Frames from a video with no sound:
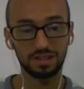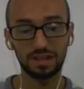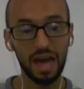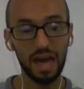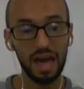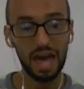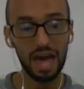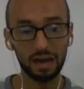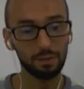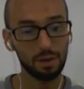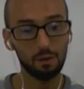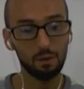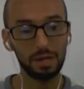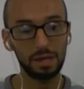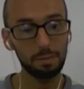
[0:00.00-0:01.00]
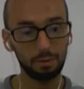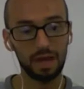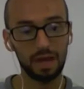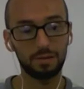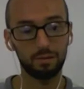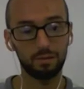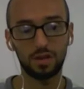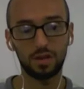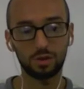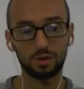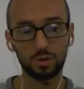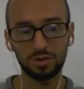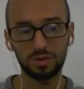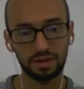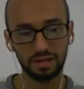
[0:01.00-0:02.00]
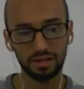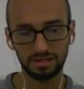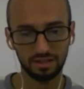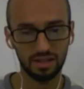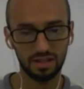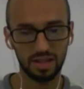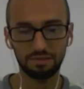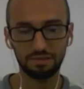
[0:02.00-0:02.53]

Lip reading: hang around people that want to do things in life,